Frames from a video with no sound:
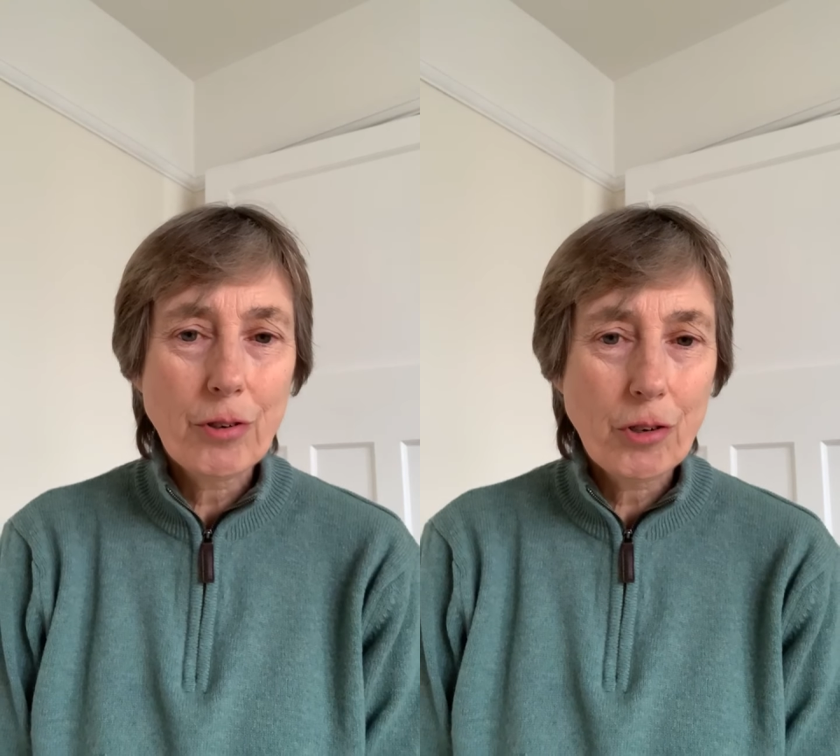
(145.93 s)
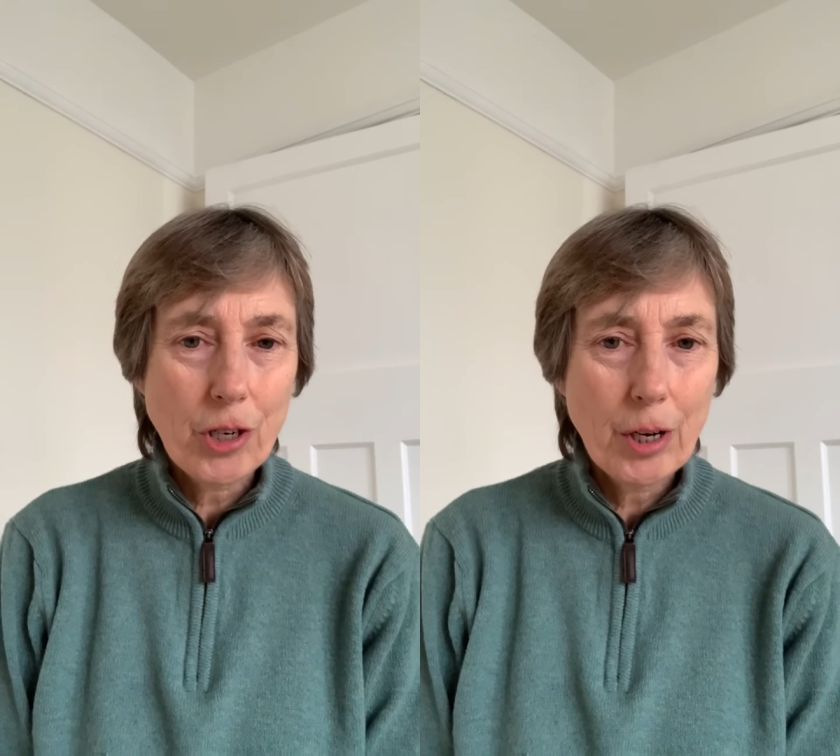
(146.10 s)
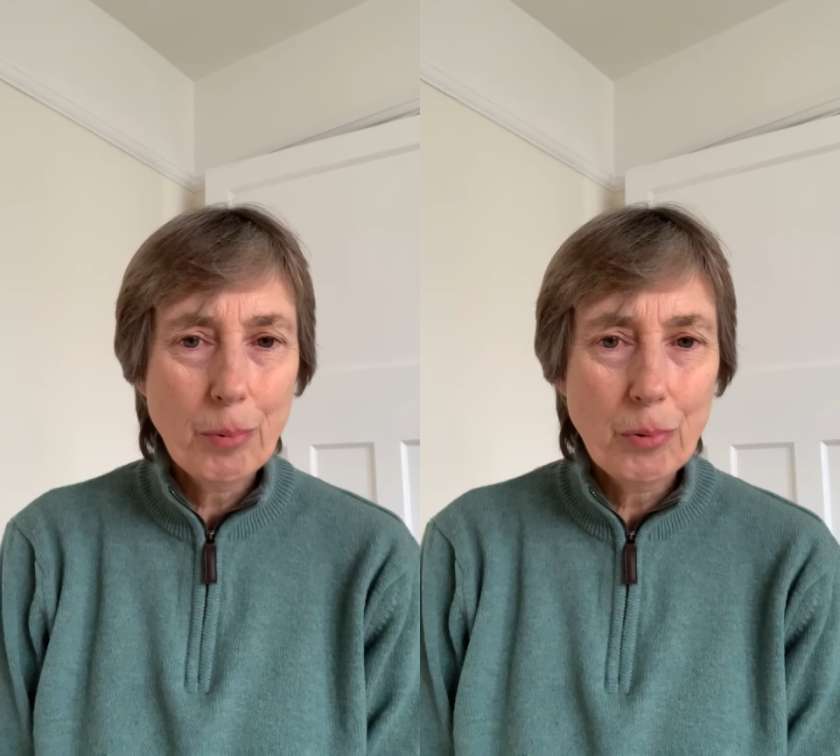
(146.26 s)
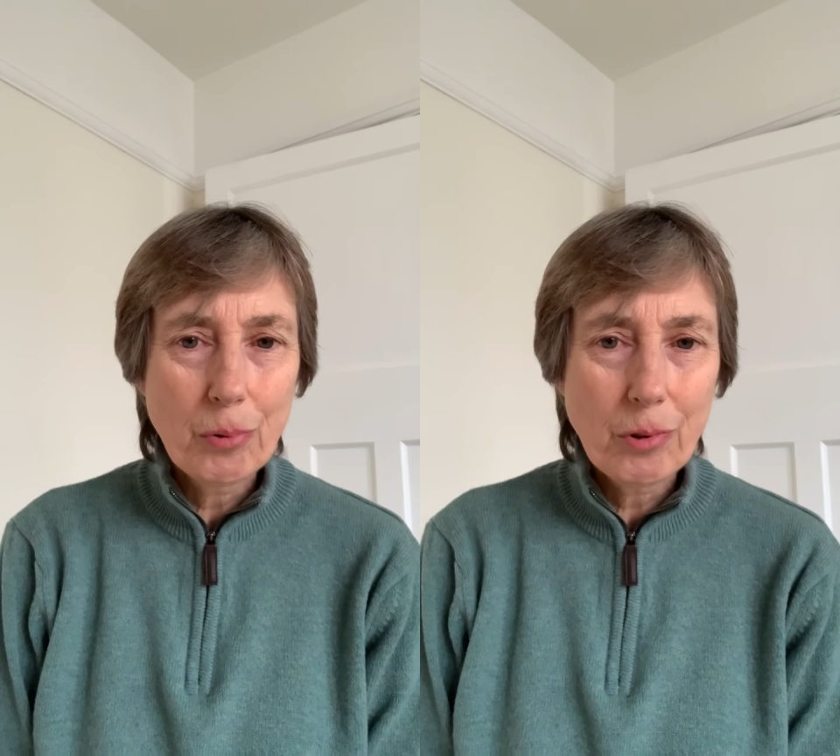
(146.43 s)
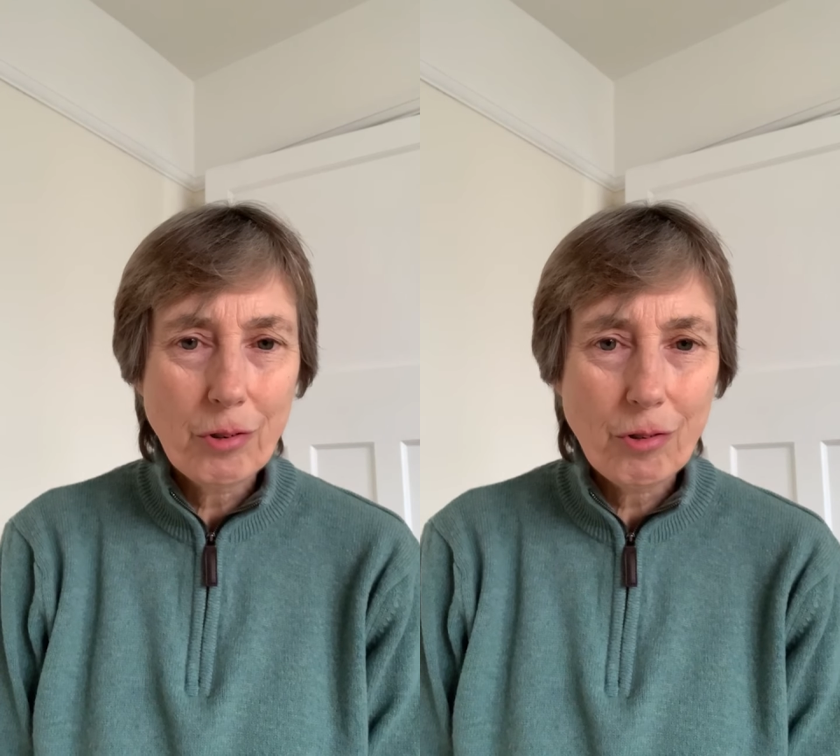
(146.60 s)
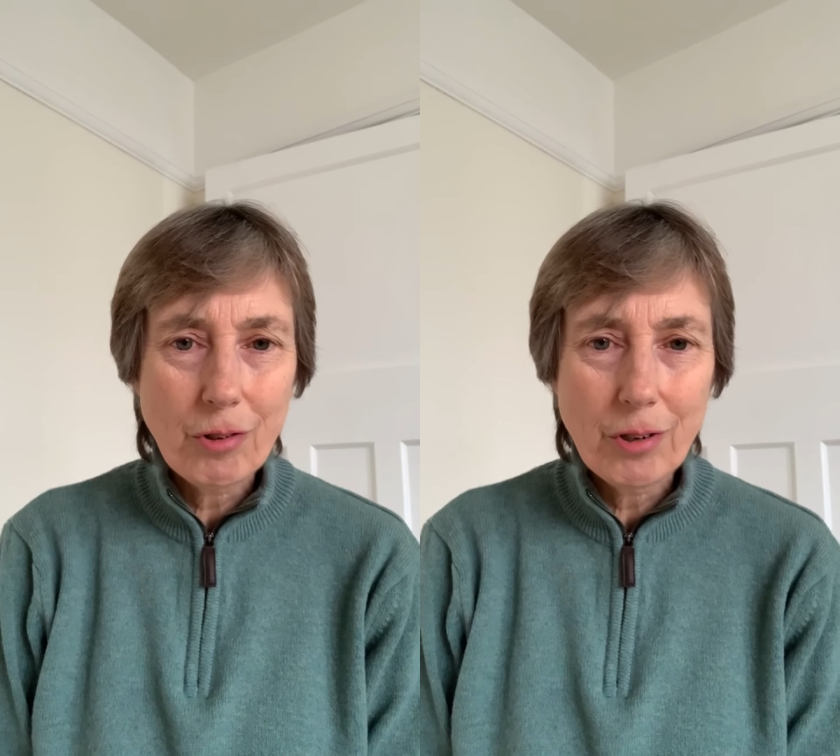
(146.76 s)

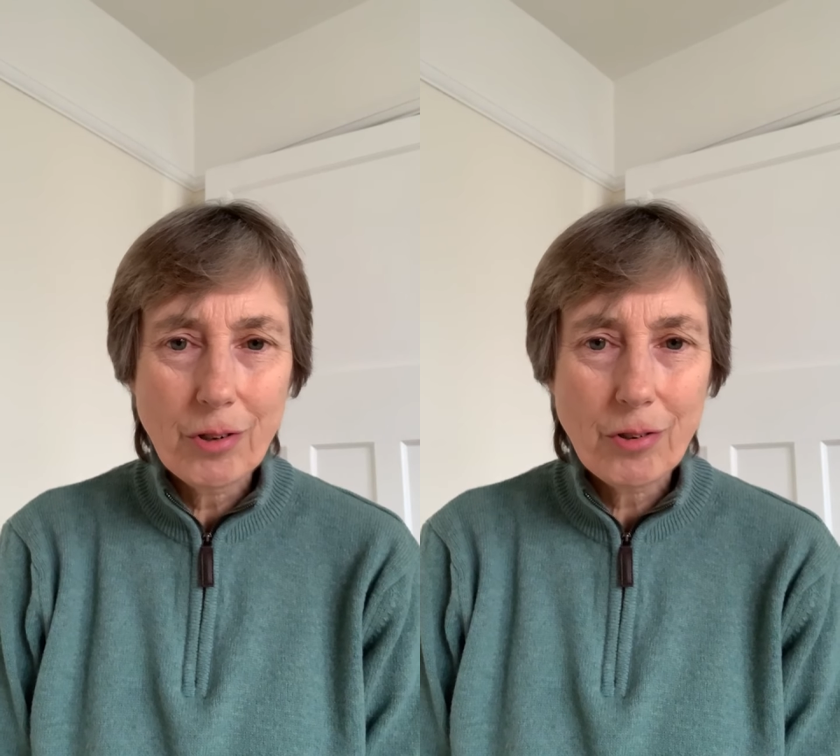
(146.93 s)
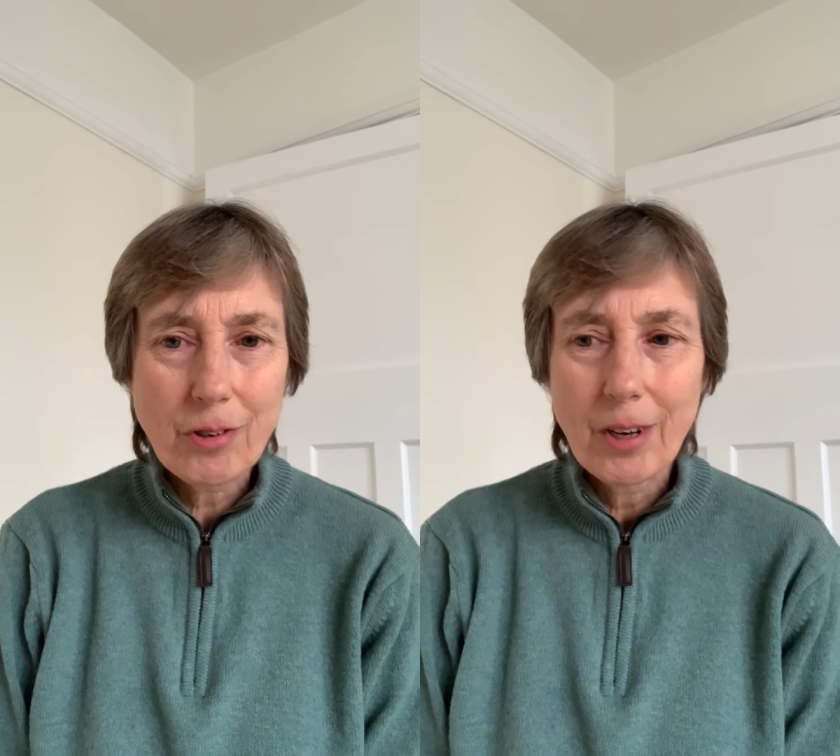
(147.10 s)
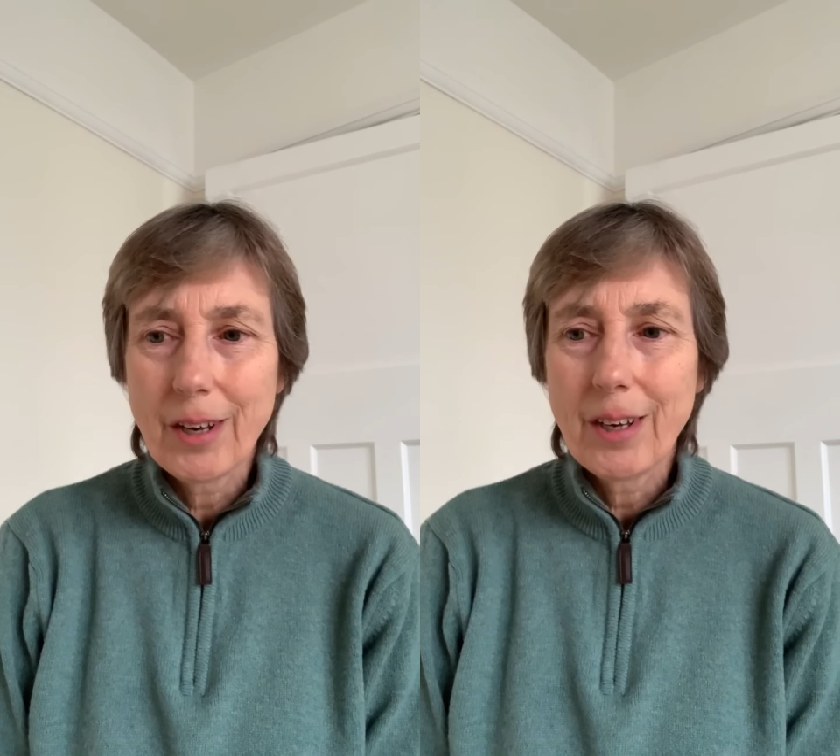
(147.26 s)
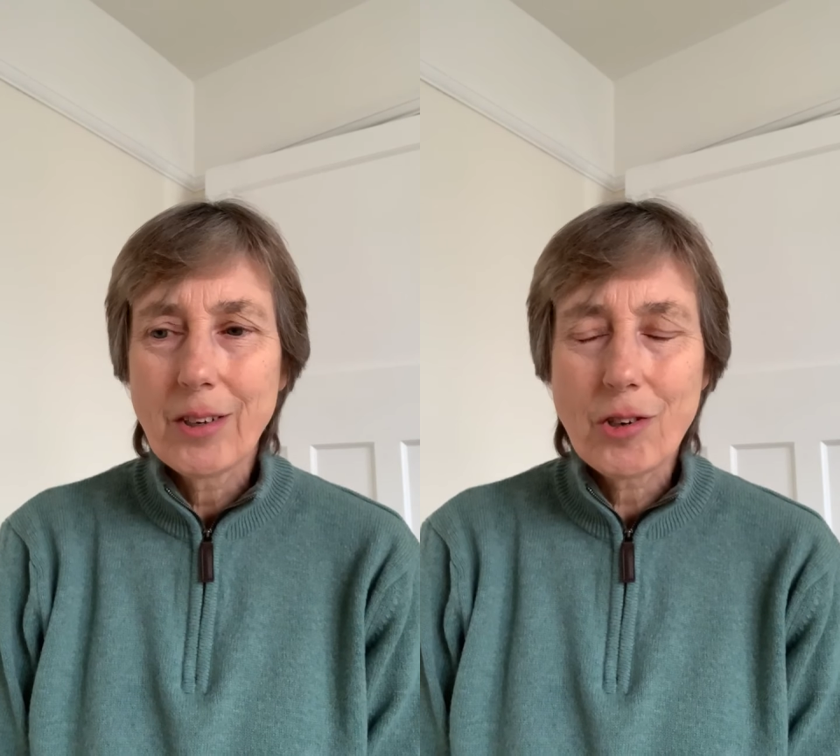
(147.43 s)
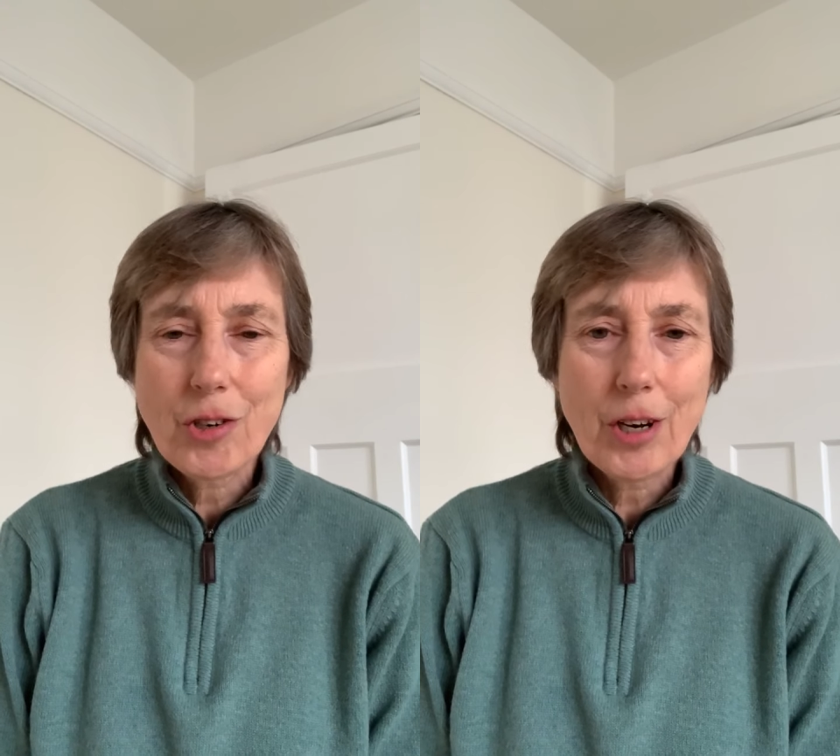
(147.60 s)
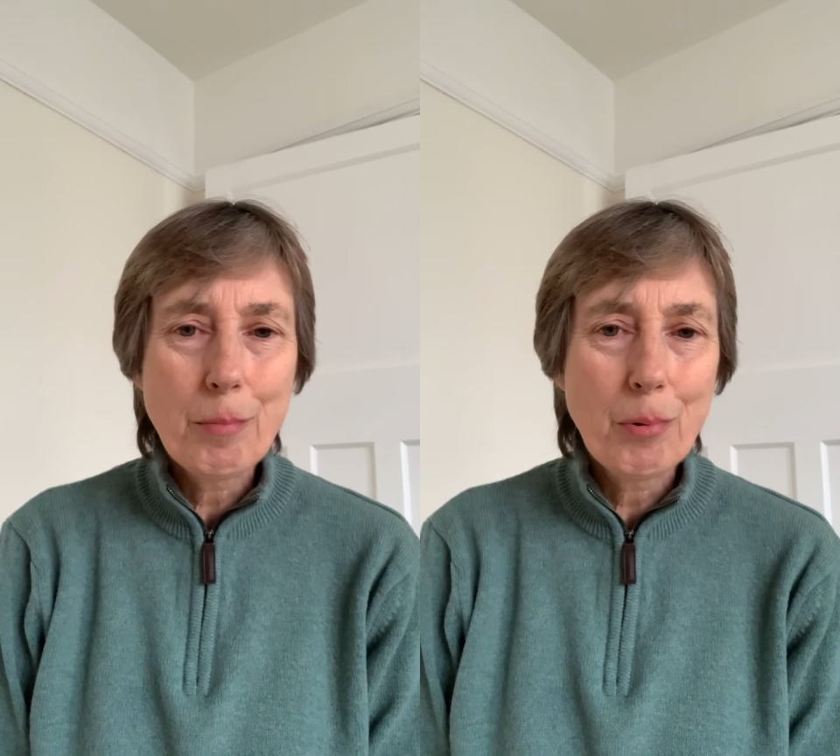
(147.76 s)

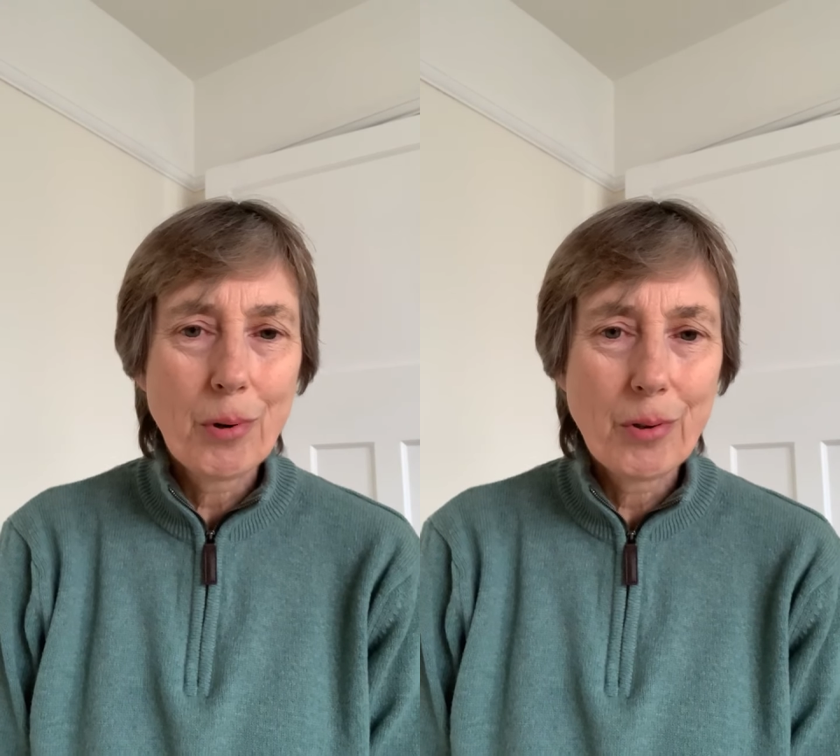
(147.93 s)
chamber